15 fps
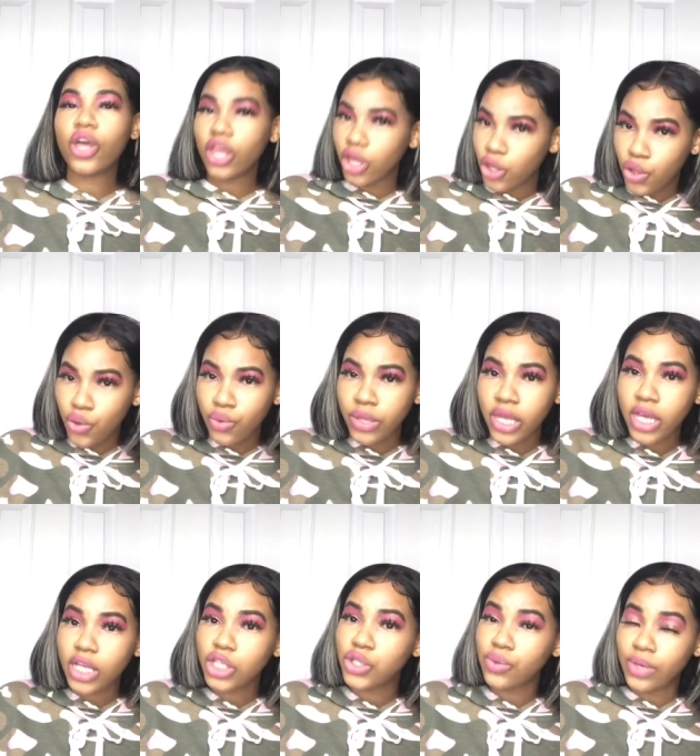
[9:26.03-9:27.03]
You
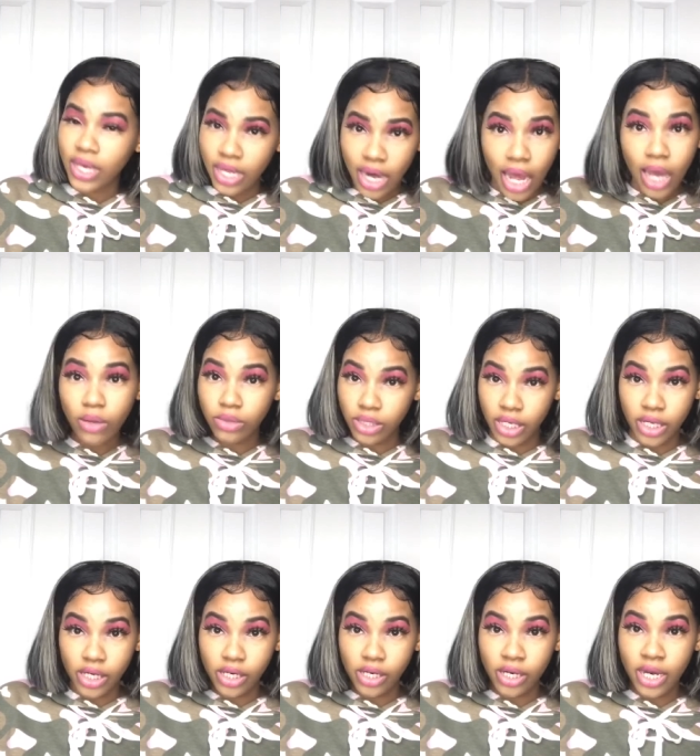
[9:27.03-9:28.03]
need to get out
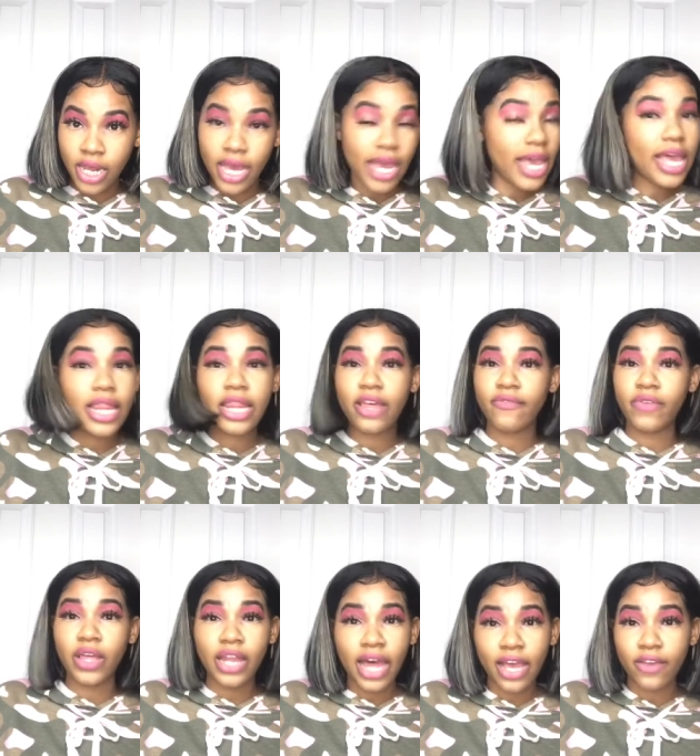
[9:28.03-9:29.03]
there and live
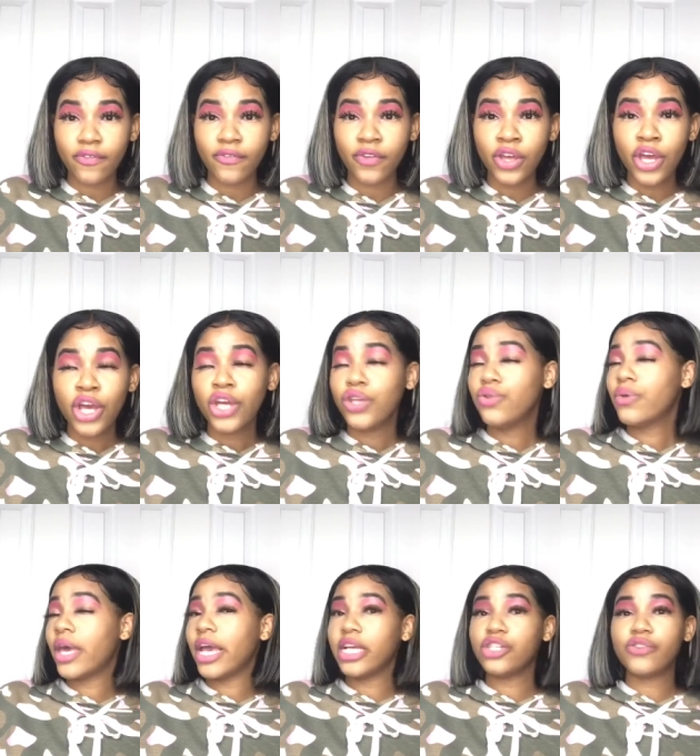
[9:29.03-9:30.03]
your life. You
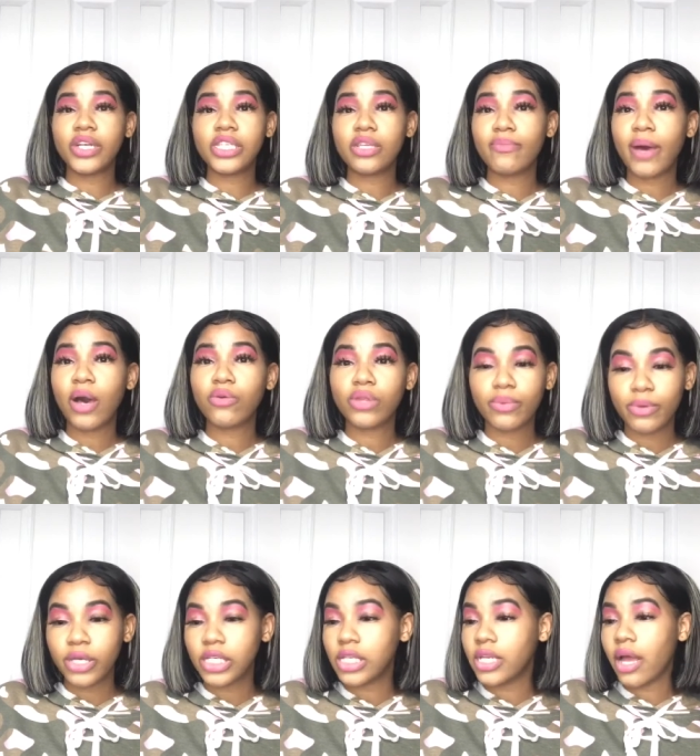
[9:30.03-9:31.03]
can't stress about the
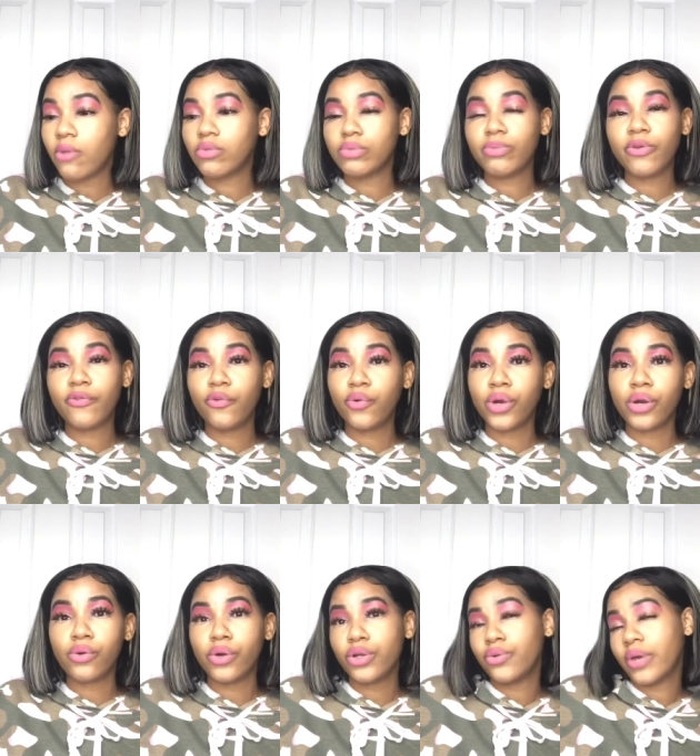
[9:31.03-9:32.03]
person that was before,
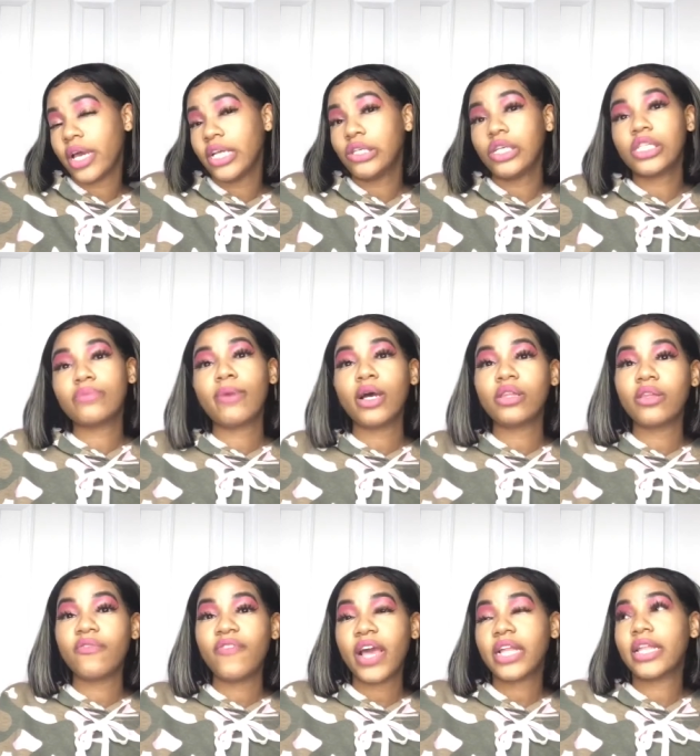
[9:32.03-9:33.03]
or you can't stress about the
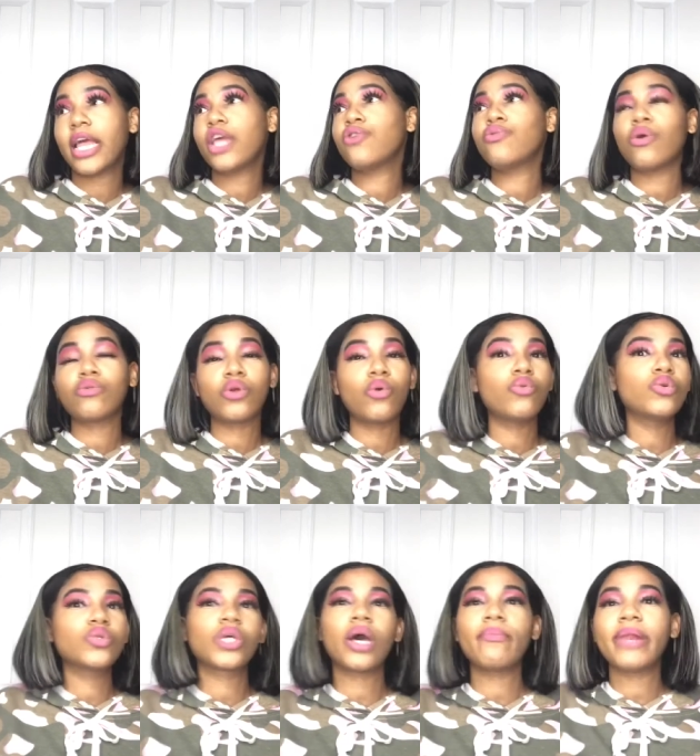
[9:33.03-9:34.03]
fact that you don't know
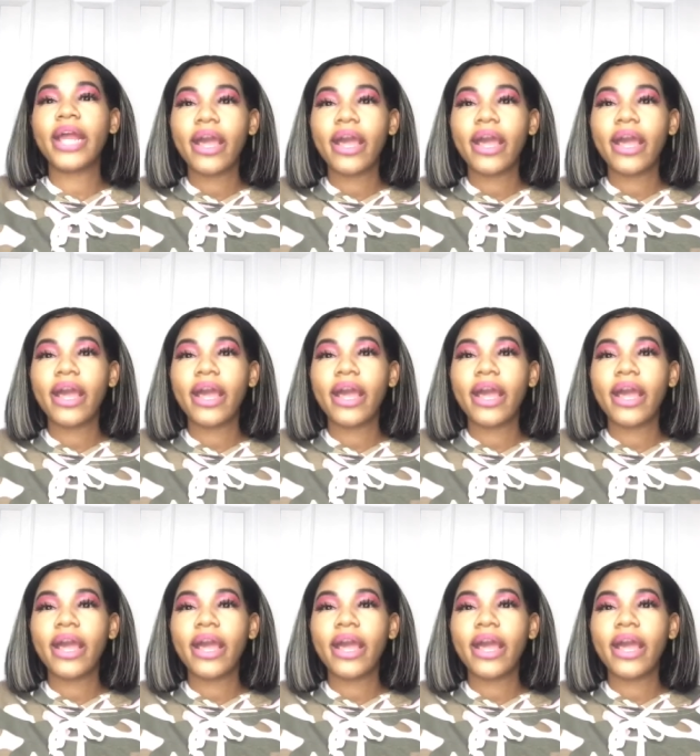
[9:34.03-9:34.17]
who's coming